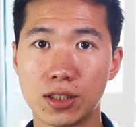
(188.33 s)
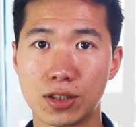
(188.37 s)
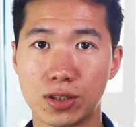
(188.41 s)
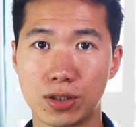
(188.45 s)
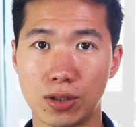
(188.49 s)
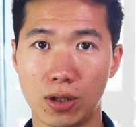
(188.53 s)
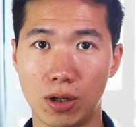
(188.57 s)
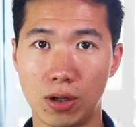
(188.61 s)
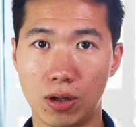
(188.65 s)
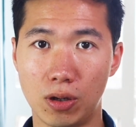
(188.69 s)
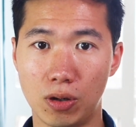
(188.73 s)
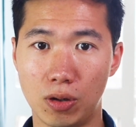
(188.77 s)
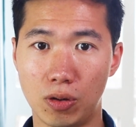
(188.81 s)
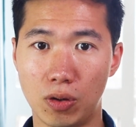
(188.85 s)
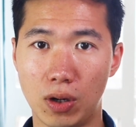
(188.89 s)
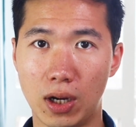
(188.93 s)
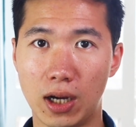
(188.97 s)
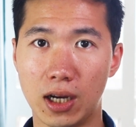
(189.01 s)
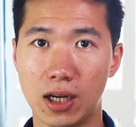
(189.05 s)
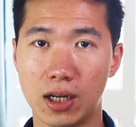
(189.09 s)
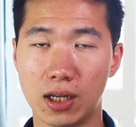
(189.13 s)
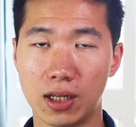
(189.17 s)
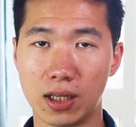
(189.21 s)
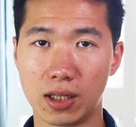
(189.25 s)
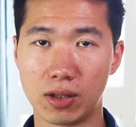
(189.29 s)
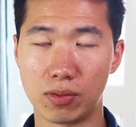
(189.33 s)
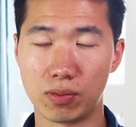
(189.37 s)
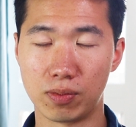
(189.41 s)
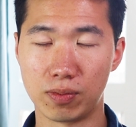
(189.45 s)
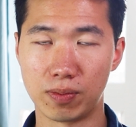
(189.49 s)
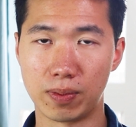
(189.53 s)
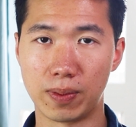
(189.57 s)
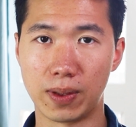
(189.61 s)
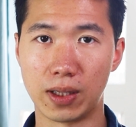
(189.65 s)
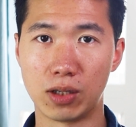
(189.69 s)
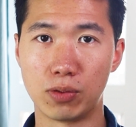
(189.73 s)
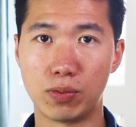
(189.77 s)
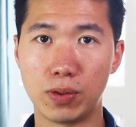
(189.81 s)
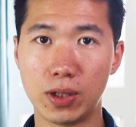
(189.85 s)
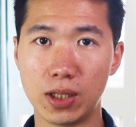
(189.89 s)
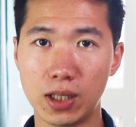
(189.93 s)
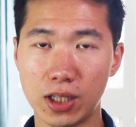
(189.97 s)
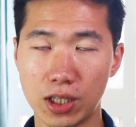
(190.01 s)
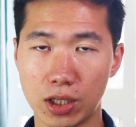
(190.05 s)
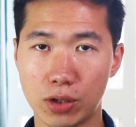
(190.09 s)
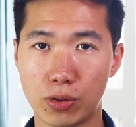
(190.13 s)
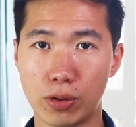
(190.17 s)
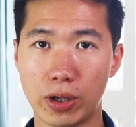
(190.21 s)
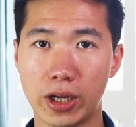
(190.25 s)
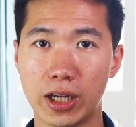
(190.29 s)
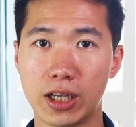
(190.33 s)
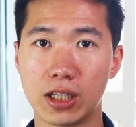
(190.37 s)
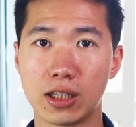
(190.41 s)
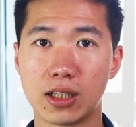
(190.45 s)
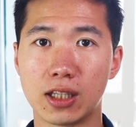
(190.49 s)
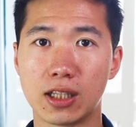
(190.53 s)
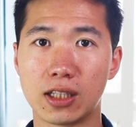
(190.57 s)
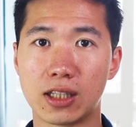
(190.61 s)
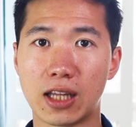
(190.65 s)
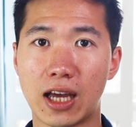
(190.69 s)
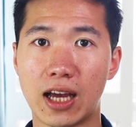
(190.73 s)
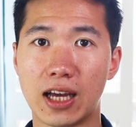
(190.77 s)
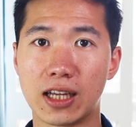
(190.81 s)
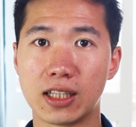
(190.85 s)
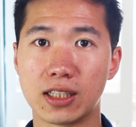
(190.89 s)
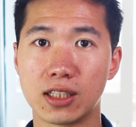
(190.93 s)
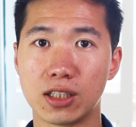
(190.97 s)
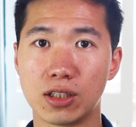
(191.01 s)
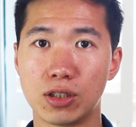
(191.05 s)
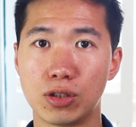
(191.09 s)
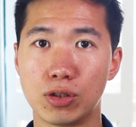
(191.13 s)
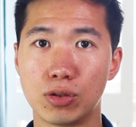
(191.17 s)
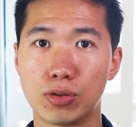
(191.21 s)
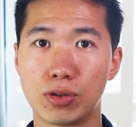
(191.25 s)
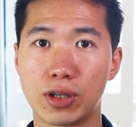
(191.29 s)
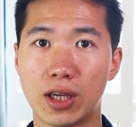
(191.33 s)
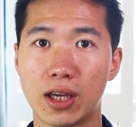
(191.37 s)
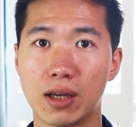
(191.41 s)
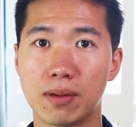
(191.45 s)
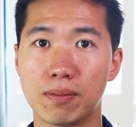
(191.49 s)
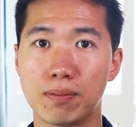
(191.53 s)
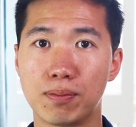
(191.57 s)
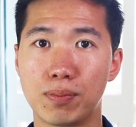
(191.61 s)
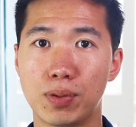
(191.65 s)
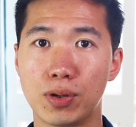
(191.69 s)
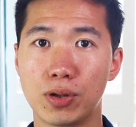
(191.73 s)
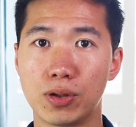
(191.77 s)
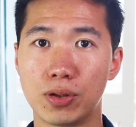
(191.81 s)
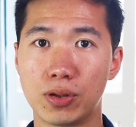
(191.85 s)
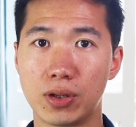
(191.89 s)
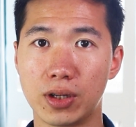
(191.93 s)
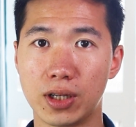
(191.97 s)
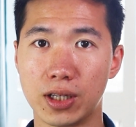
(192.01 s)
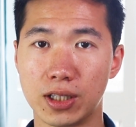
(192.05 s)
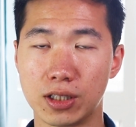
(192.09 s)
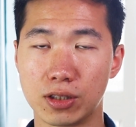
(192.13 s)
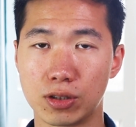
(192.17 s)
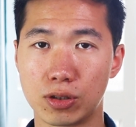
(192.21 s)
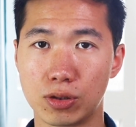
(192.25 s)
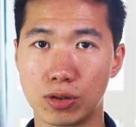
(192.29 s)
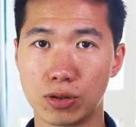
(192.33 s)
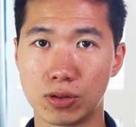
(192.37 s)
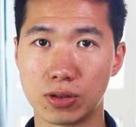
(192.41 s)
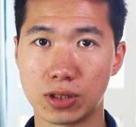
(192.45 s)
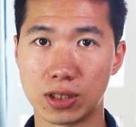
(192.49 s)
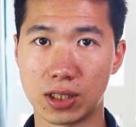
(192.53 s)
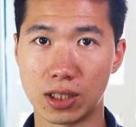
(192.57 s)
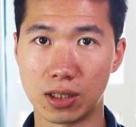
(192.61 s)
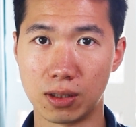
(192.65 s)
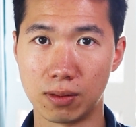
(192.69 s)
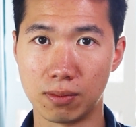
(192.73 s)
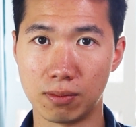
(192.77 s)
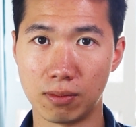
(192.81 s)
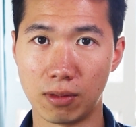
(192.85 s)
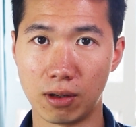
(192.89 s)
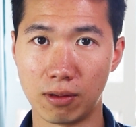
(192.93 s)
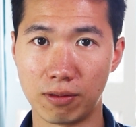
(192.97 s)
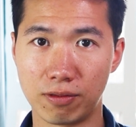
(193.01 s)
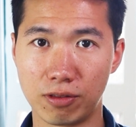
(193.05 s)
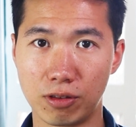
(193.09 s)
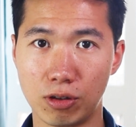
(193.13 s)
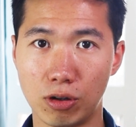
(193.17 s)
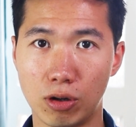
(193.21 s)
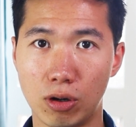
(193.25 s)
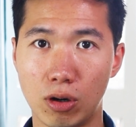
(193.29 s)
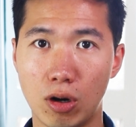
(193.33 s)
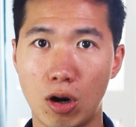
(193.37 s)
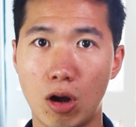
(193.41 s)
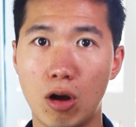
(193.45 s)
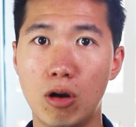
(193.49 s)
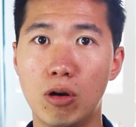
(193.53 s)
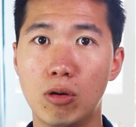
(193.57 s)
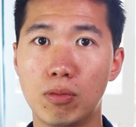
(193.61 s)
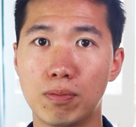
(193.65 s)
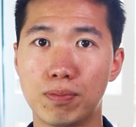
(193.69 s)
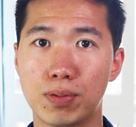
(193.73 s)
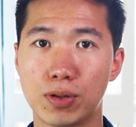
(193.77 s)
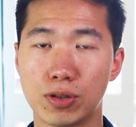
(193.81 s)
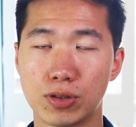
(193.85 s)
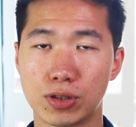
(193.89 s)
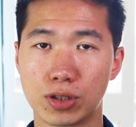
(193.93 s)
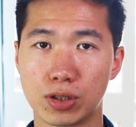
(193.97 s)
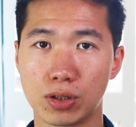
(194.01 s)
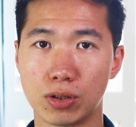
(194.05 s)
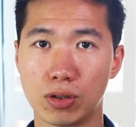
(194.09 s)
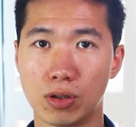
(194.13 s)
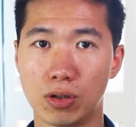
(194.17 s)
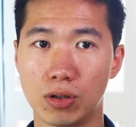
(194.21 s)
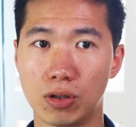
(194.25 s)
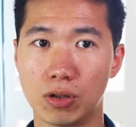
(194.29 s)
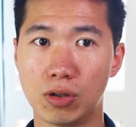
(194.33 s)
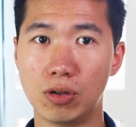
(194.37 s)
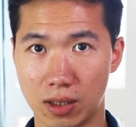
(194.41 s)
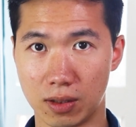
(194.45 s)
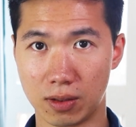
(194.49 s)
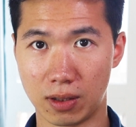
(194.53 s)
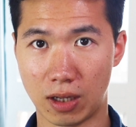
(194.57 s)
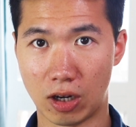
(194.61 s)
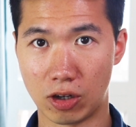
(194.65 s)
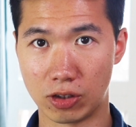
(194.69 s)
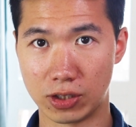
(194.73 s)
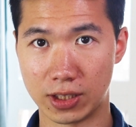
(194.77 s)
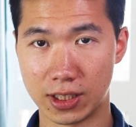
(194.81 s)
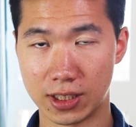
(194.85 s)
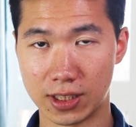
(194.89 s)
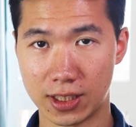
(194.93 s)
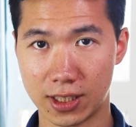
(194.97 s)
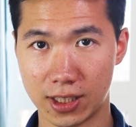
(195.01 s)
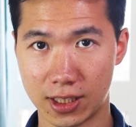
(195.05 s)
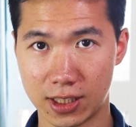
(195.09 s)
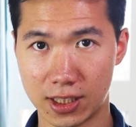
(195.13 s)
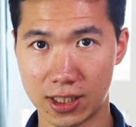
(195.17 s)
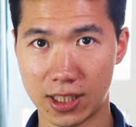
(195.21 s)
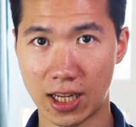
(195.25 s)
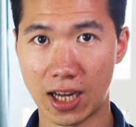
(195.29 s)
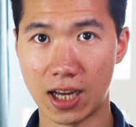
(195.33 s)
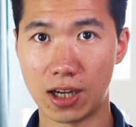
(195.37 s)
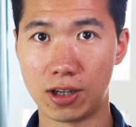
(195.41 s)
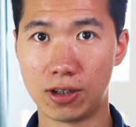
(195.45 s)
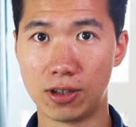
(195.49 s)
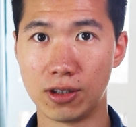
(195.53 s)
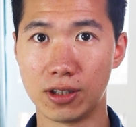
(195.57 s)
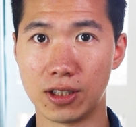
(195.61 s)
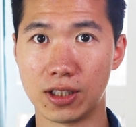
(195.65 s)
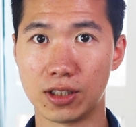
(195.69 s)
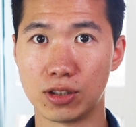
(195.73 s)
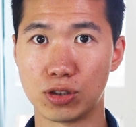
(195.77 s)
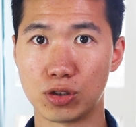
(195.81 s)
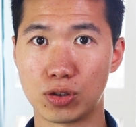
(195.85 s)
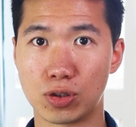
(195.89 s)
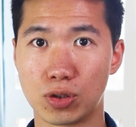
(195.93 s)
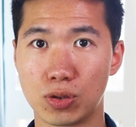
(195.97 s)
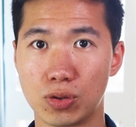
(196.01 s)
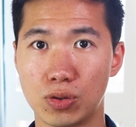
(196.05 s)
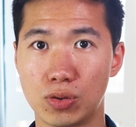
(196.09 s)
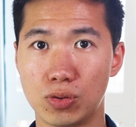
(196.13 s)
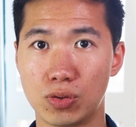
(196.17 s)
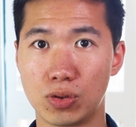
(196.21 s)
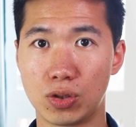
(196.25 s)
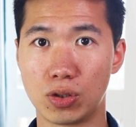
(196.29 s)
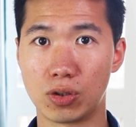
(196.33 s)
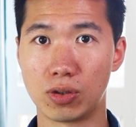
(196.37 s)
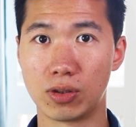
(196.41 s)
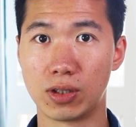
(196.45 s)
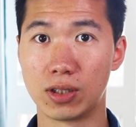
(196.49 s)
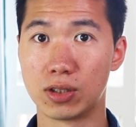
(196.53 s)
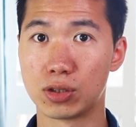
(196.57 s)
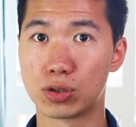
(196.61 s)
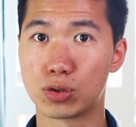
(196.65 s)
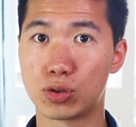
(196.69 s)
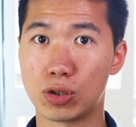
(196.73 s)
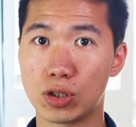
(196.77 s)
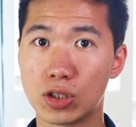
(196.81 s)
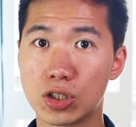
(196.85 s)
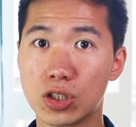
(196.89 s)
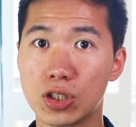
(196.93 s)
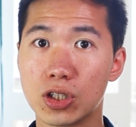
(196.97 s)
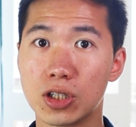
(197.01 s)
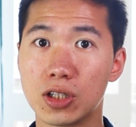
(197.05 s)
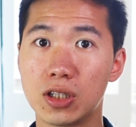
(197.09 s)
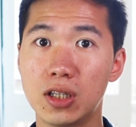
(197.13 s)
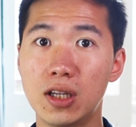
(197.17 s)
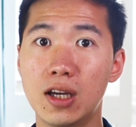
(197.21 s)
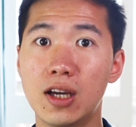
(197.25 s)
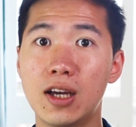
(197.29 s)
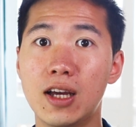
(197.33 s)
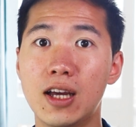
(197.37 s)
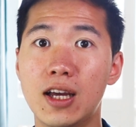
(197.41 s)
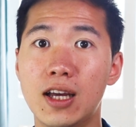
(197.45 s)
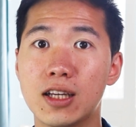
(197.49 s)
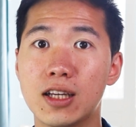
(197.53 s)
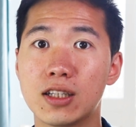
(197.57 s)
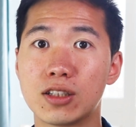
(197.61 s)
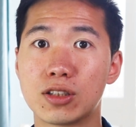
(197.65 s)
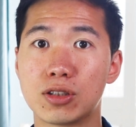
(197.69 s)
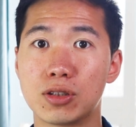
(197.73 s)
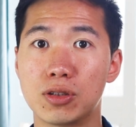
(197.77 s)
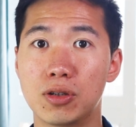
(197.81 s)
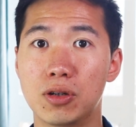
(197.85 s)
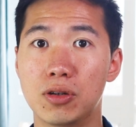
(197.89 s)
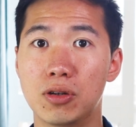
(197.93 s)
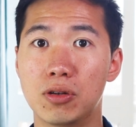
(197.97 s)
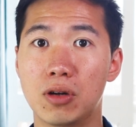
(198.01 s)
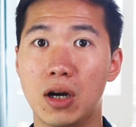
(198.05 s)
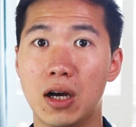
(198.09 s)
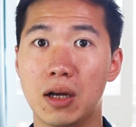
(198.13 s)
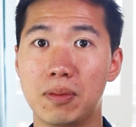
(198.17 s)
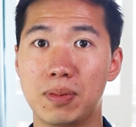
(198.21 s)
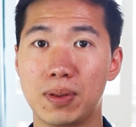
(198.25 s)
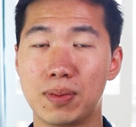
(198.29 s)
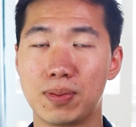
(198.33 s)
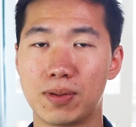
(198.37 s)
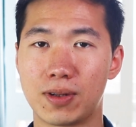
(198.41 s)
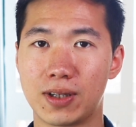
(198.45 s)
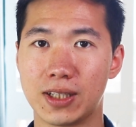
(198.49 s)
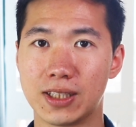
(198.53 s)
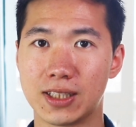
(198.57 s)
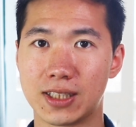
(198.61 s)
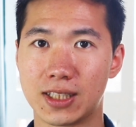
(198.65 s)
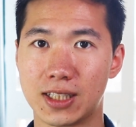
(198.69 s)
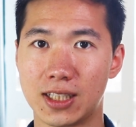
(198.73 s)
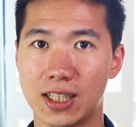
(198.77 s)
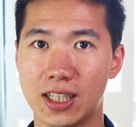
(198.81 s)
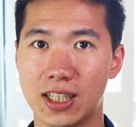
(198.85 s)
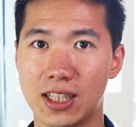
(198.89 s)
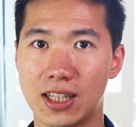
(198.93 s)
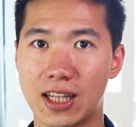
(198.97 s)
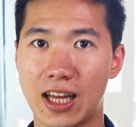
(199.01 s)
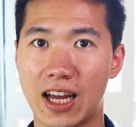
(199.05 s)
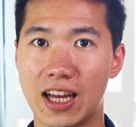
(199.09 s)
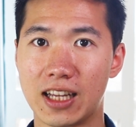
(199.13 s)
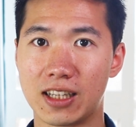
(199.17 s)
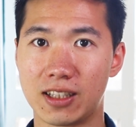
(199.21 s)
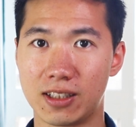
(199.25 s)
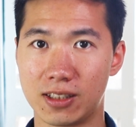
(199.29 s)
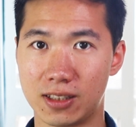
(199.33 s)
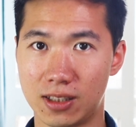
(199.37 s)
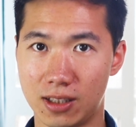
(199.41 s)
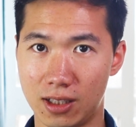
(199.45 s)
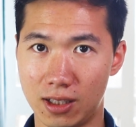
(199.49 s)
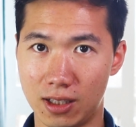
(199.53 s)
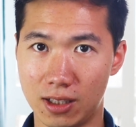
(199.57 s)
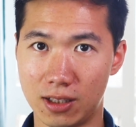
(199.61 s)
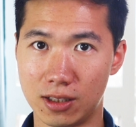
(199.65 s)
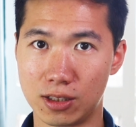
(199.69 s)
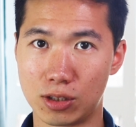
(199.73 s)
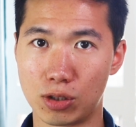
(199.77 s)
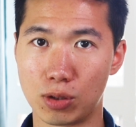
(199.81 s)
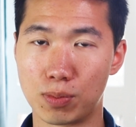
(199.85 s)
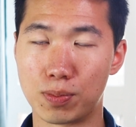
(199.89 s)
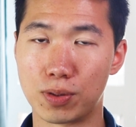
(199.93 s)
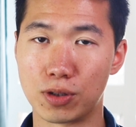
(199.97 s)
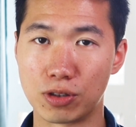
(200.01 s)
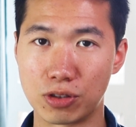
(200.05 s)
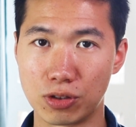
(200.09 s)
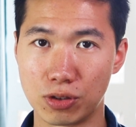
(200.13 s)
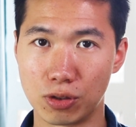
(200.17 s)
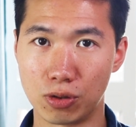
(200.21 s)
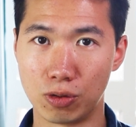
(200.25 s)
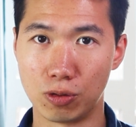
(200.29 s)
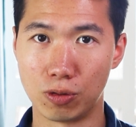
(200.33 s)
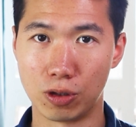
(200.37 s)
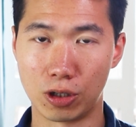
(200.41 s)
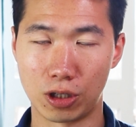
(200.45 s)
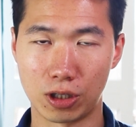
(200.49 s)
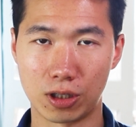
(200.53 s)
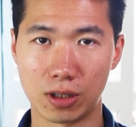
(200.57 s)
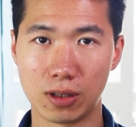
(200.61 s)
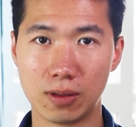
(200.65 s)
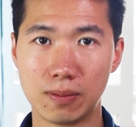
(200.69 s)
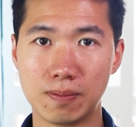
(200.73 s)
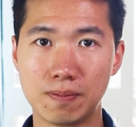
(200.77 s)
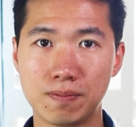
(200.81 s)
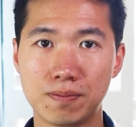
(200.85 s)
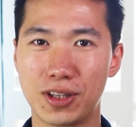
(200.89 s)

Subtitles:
So it would be really great that you can put into some of your own personal artistic style into your illustration, so people can see that it is your personal work.